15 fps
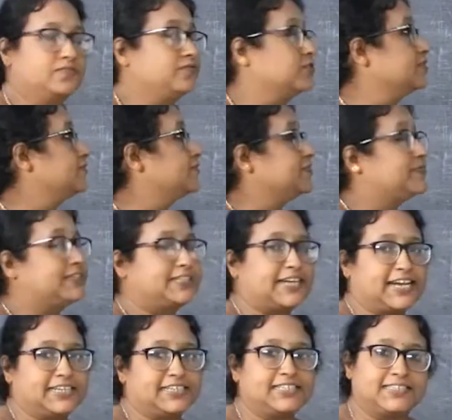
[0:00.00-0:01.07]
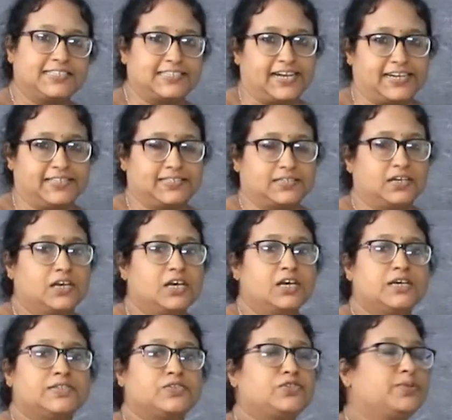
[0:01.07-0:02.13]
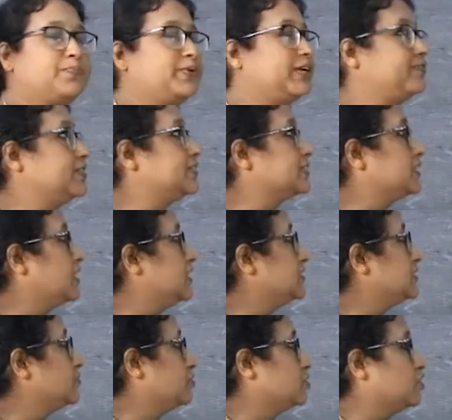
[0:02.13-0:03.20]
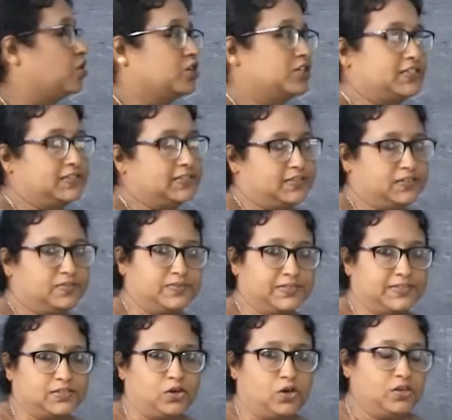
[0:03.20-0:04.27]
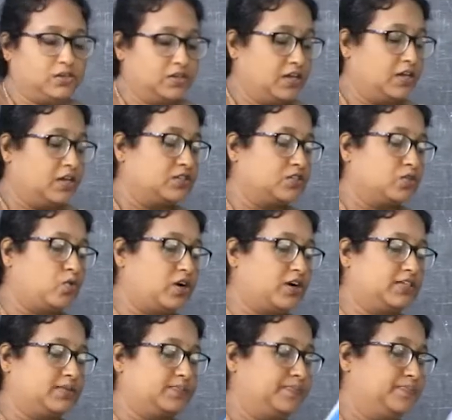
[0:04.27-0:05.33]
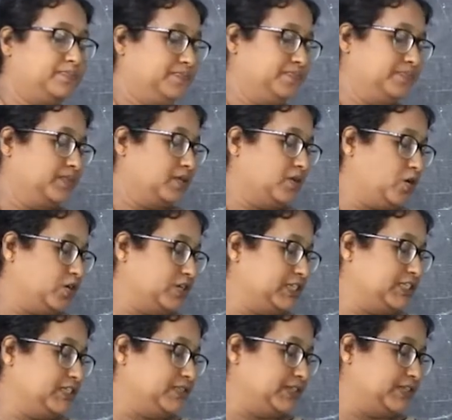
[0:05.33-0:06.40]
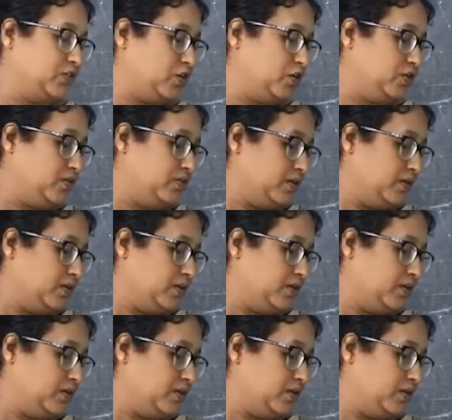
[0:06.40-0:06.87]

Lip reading: for the 5th standard science. So in the previous class about the organ system we saw. So what are the organs we saw?